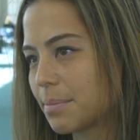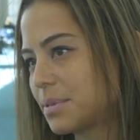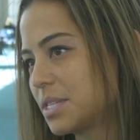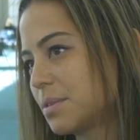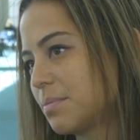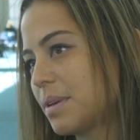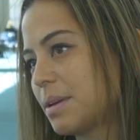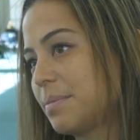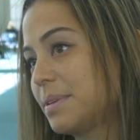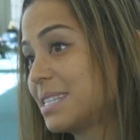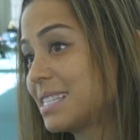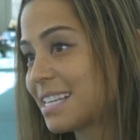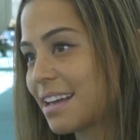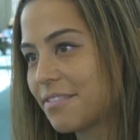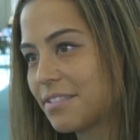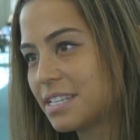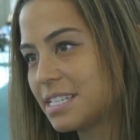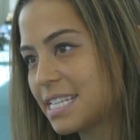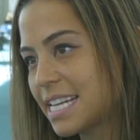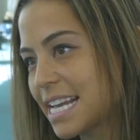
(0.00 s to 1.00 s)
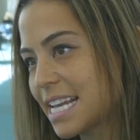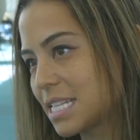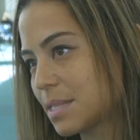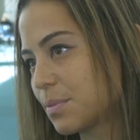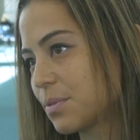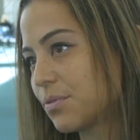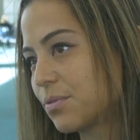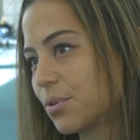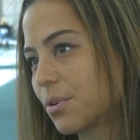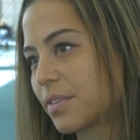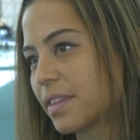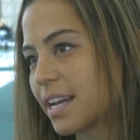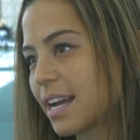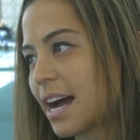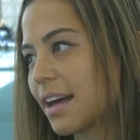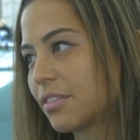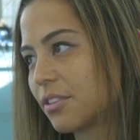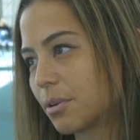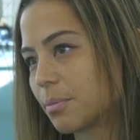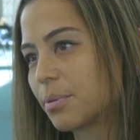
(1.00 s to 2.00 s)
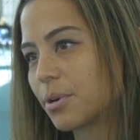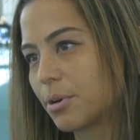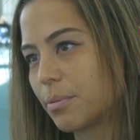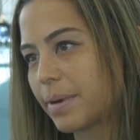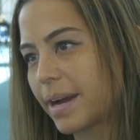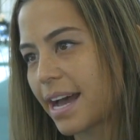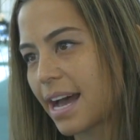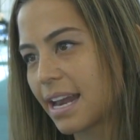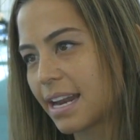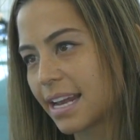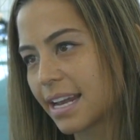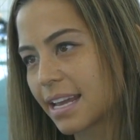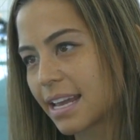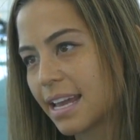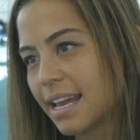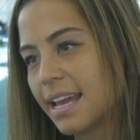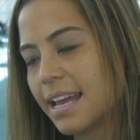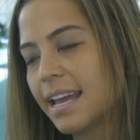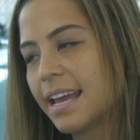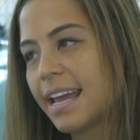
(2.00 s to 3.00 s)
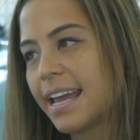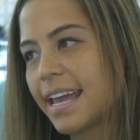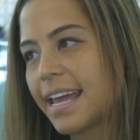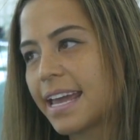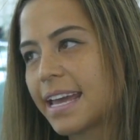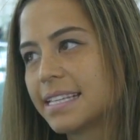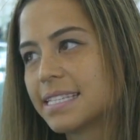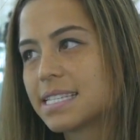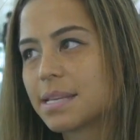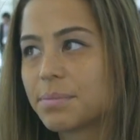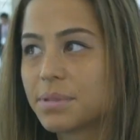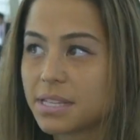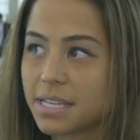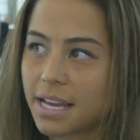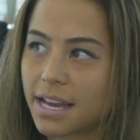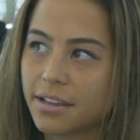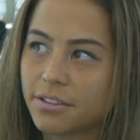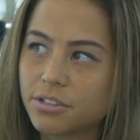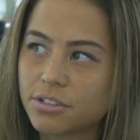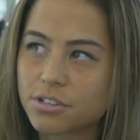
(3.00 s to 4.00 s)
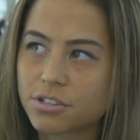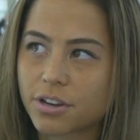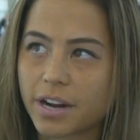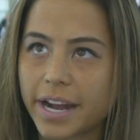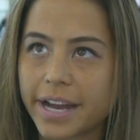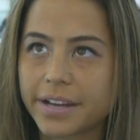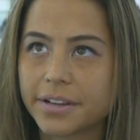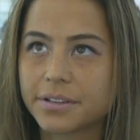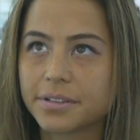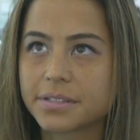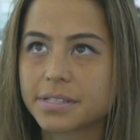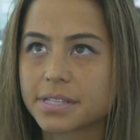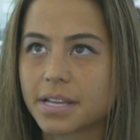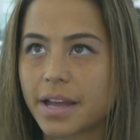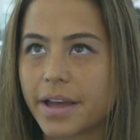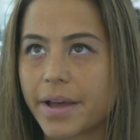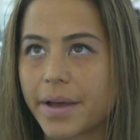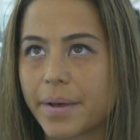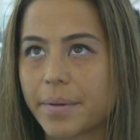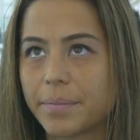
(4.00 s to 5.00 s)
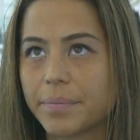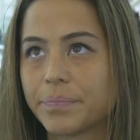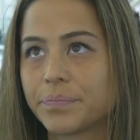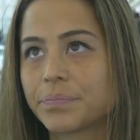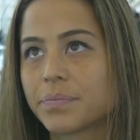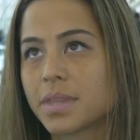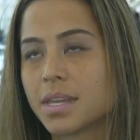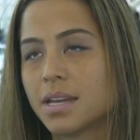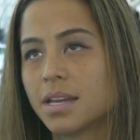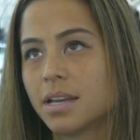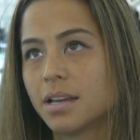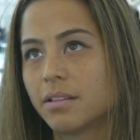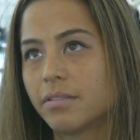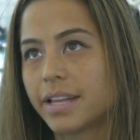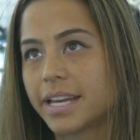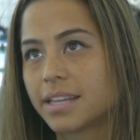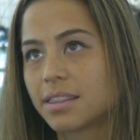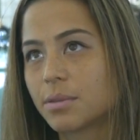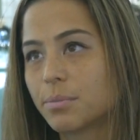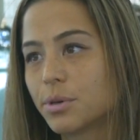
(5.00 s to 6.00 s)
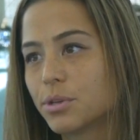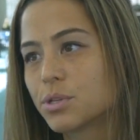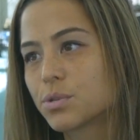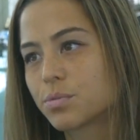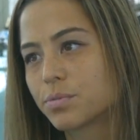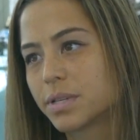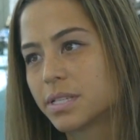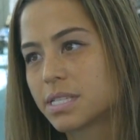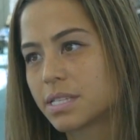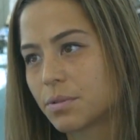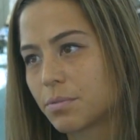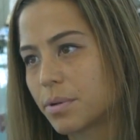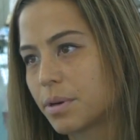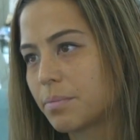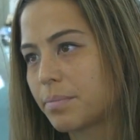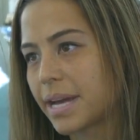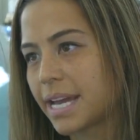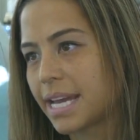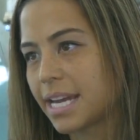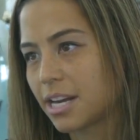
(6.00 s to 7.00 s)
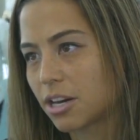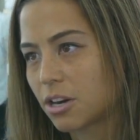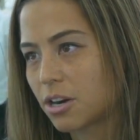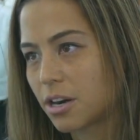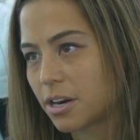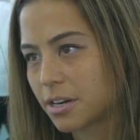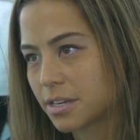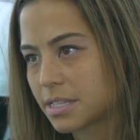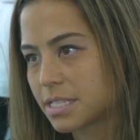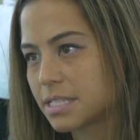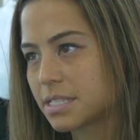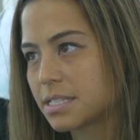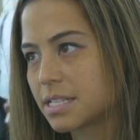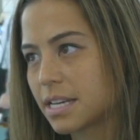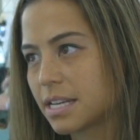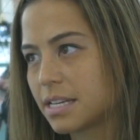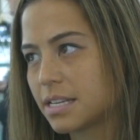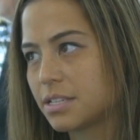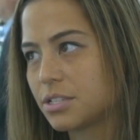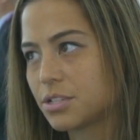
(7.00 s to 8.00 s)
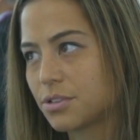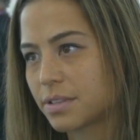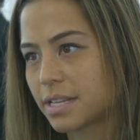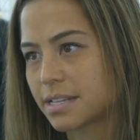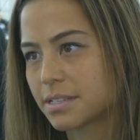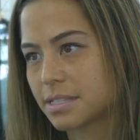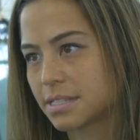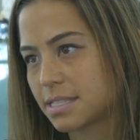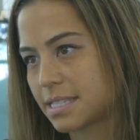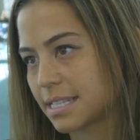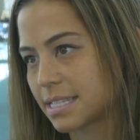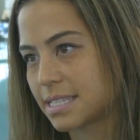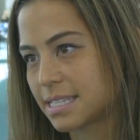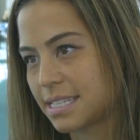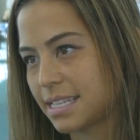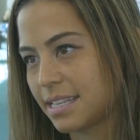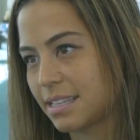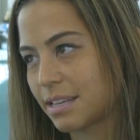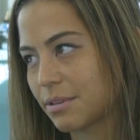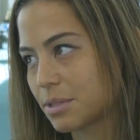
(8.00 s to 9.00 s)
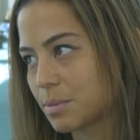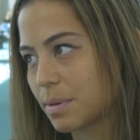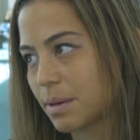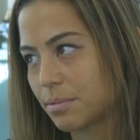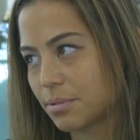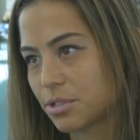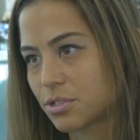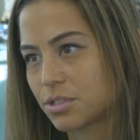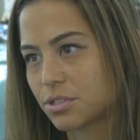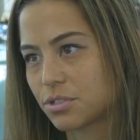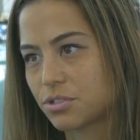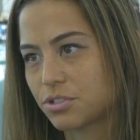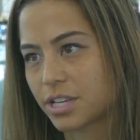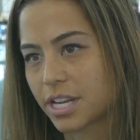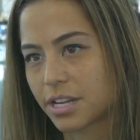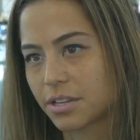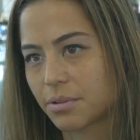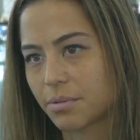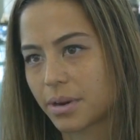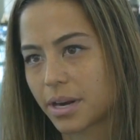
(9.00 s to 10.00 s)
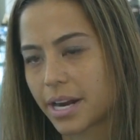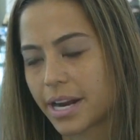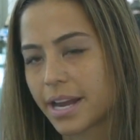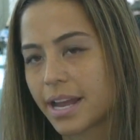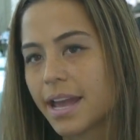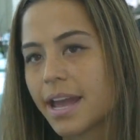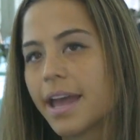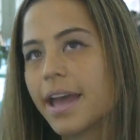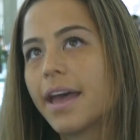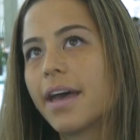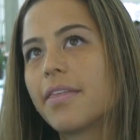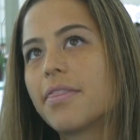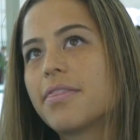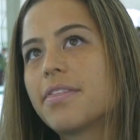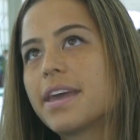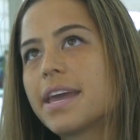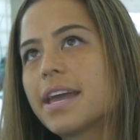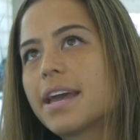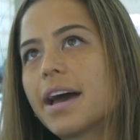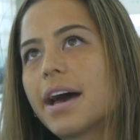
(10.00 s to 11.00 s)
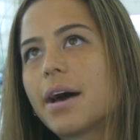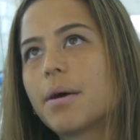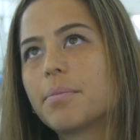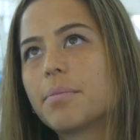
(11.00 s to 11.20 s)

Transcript: up to maybe 7 days before they got their probiotic. And some of the other trials, like the most recent one by Earhart, done in 2016, that was published this January, they